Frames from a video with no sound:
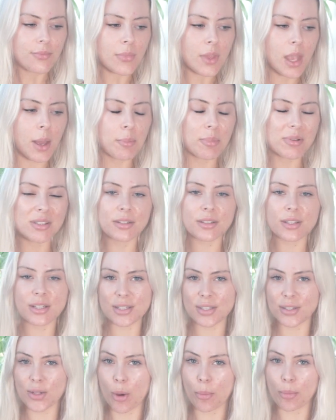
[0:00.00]
a
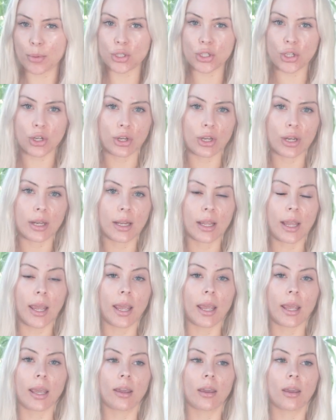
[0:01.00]
business
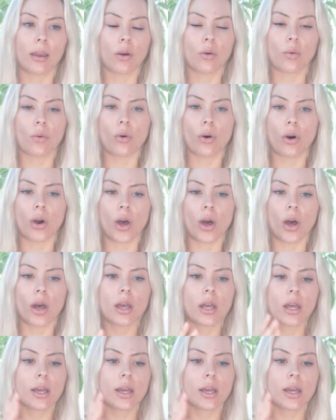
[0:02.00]
opportunity, or